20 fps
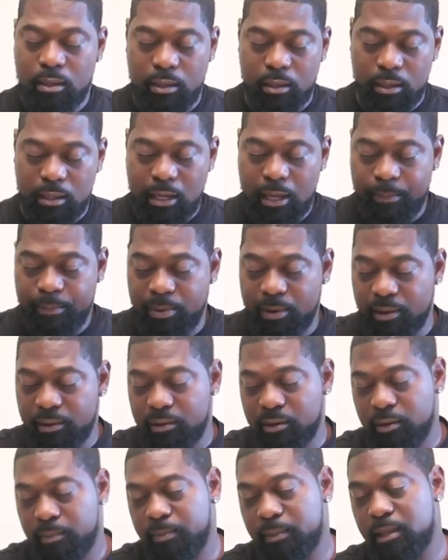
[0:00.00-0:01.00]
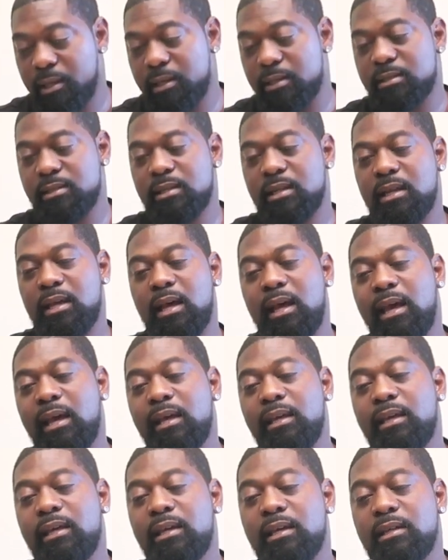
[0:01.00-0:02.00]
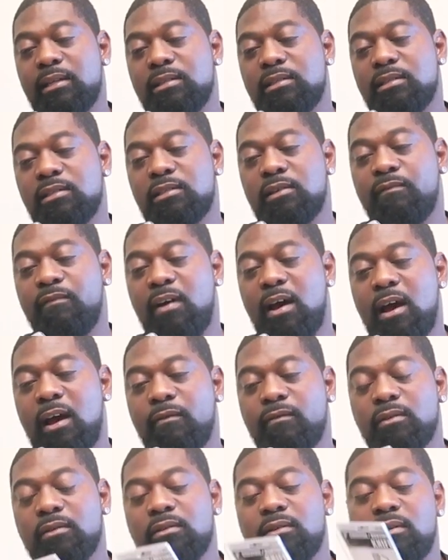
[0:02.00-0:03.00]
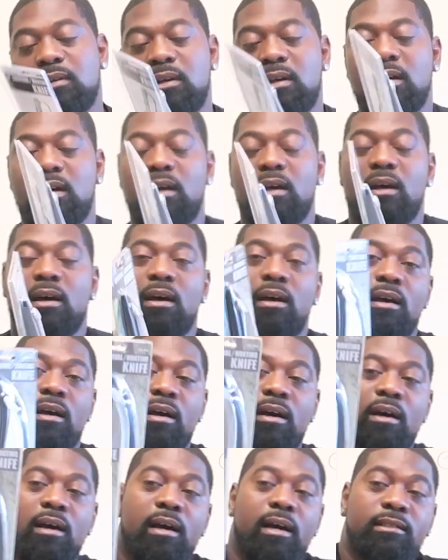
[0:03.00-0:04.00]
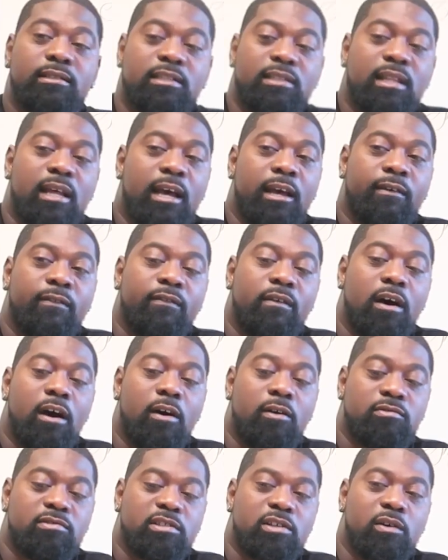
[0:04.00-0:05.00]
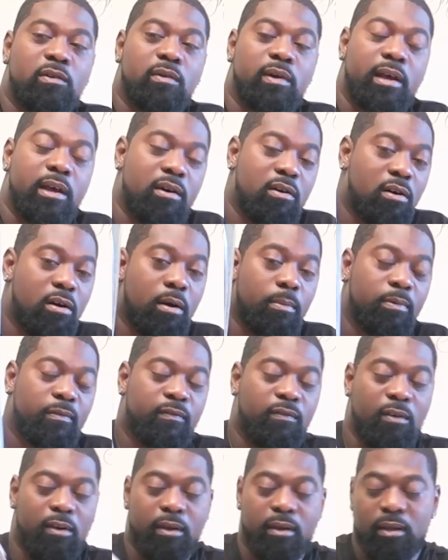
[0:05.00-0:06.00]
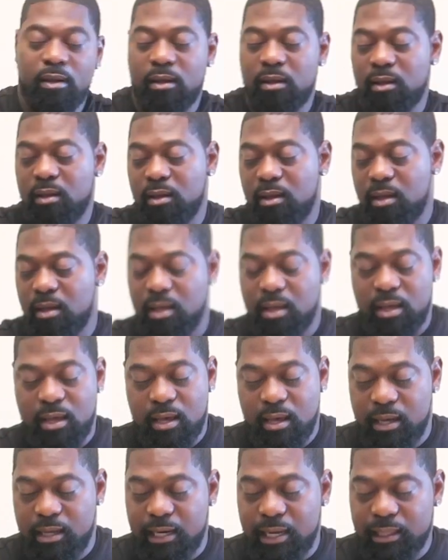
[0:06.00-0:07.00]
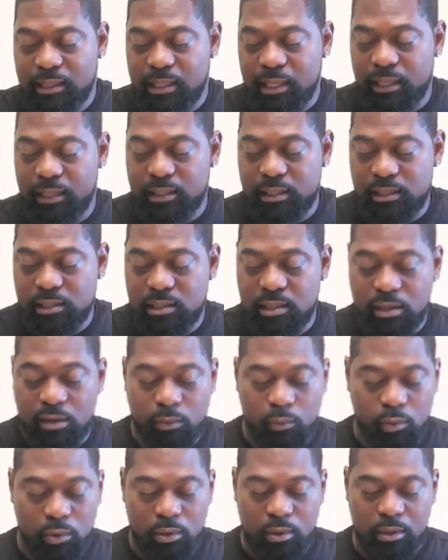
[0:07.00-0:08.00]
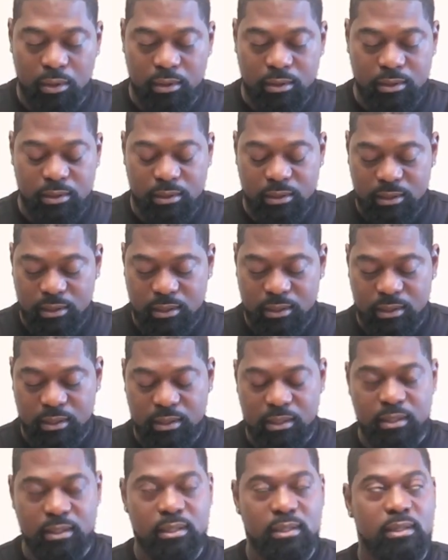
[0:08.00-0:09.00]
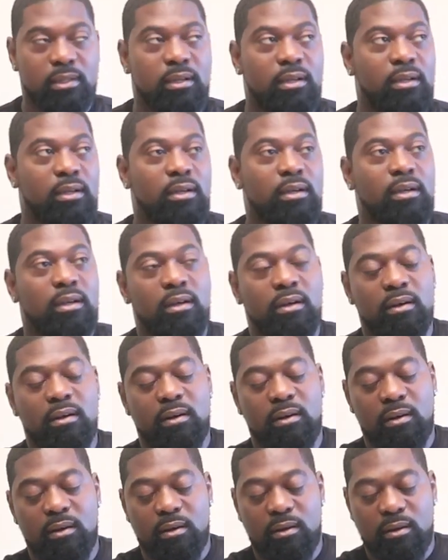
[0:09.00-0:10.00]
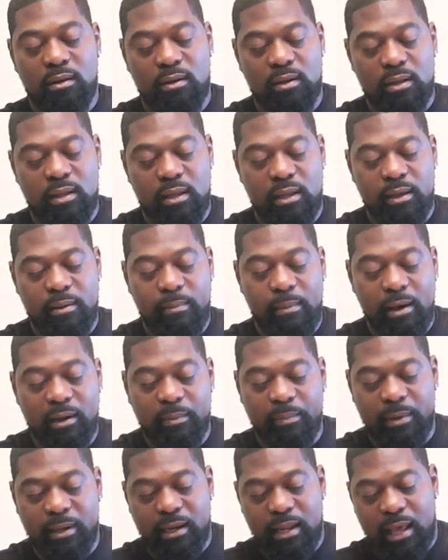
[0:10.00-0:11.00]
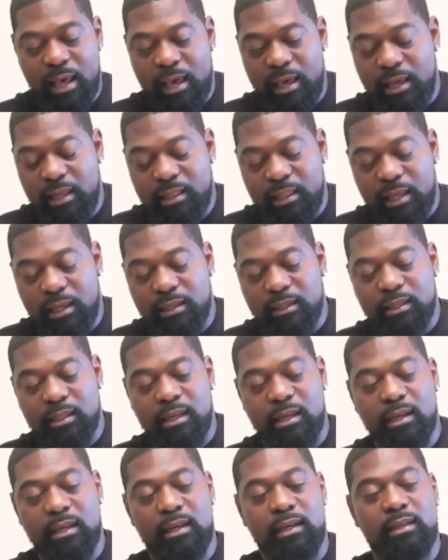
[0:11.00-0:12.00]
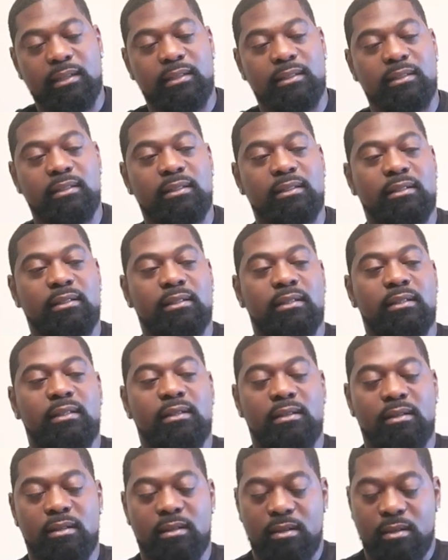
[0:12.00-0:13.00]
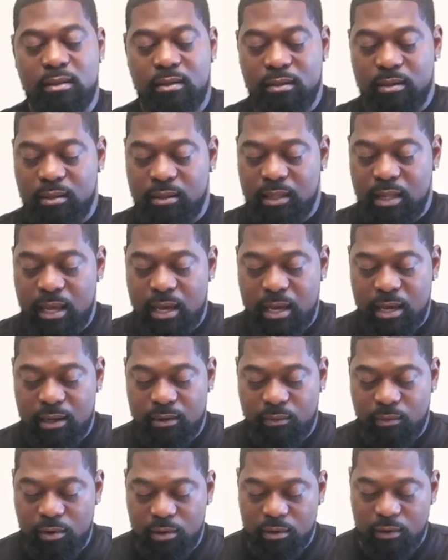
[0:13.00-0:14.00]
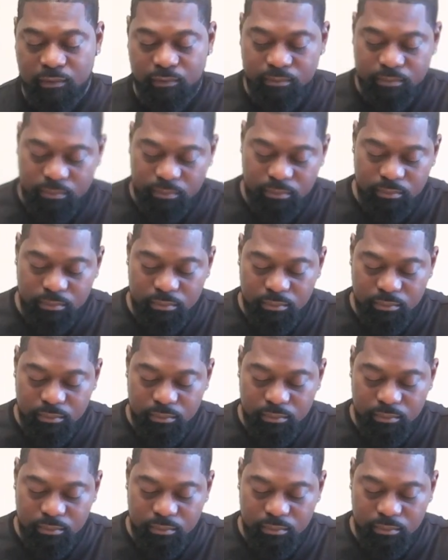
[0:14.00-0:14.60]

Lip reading: And I picked up this 8-inch survival hunting knife also at Harbor Freight. And I think this here was, might have been $8.99. Nine, one of them.